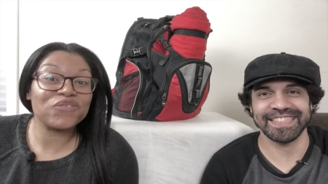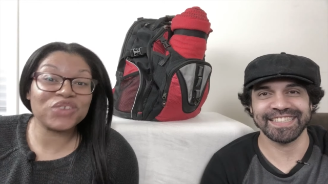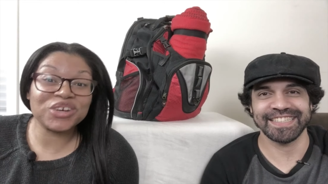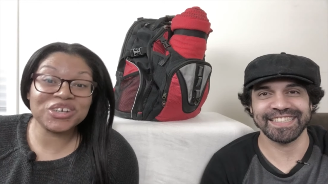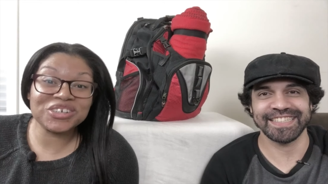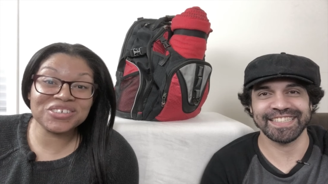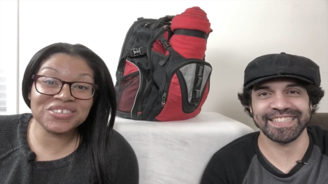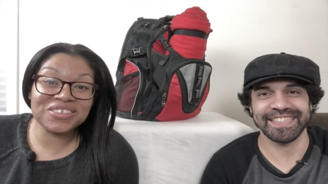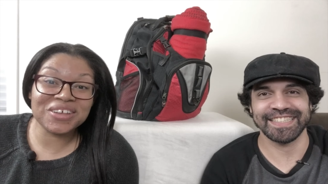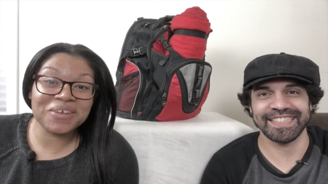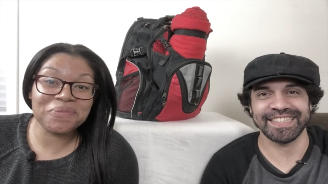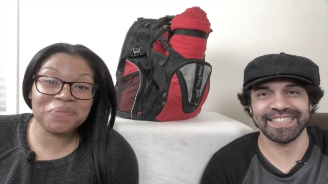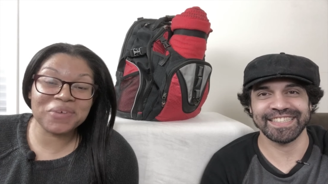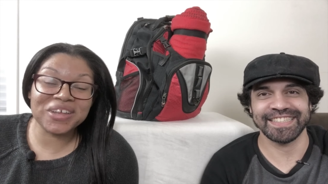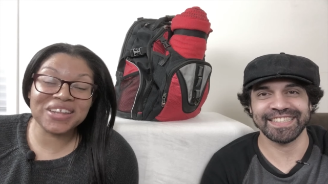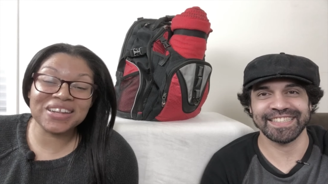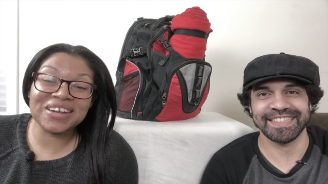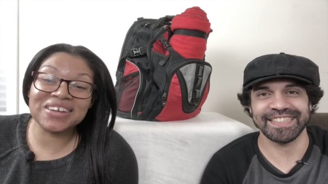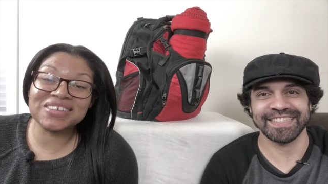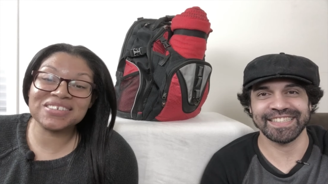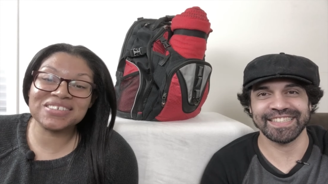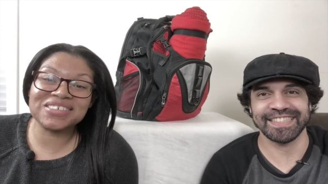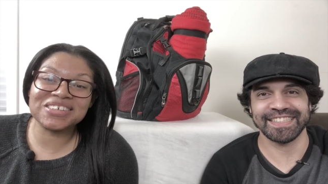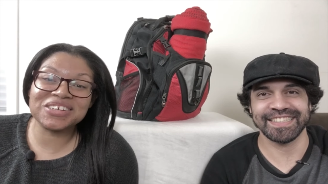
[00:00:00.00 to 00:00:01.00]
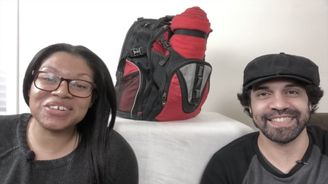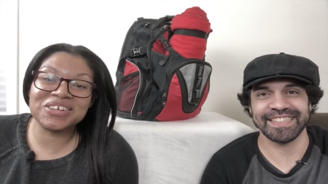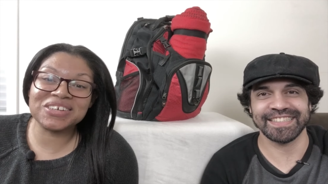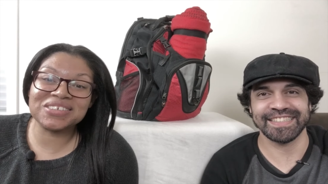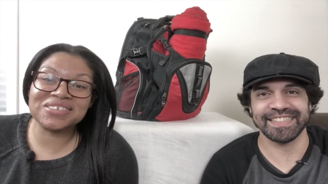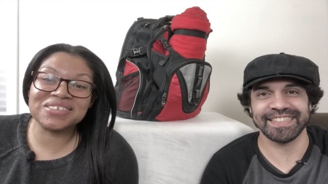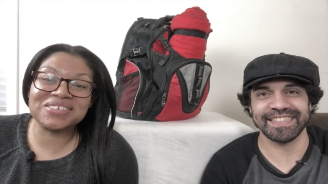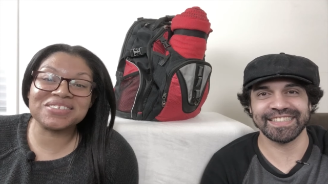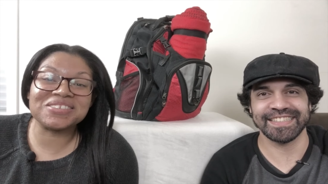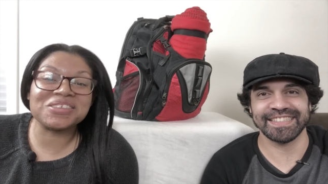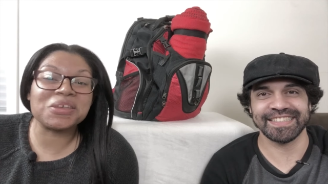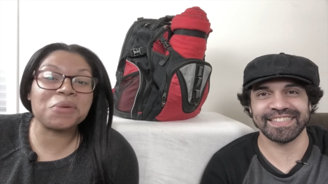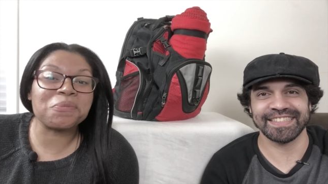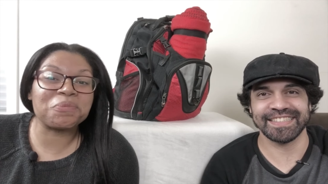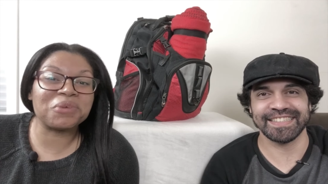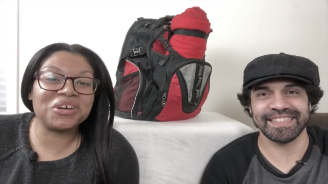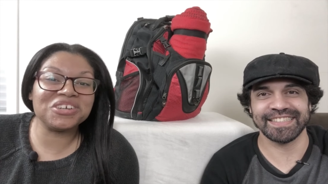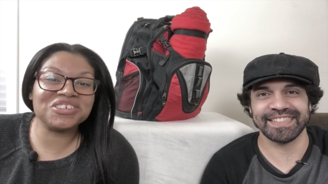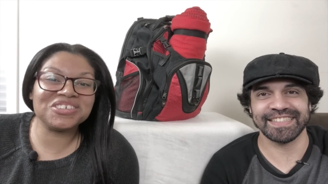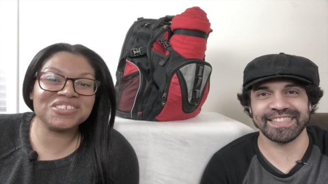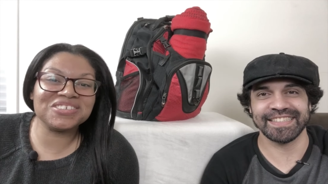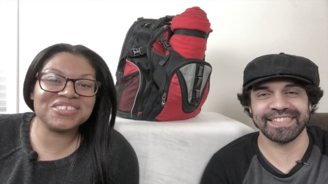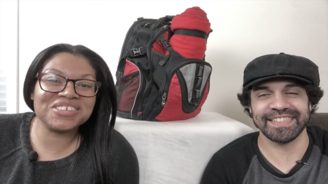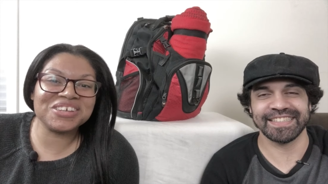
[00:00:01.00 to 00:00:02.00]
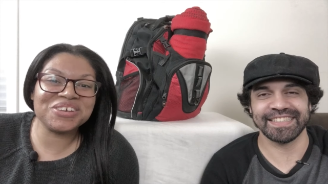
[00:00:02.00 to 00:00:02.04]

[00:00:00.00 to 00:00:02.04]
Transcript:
Speaker 1: First up in our series is the emergency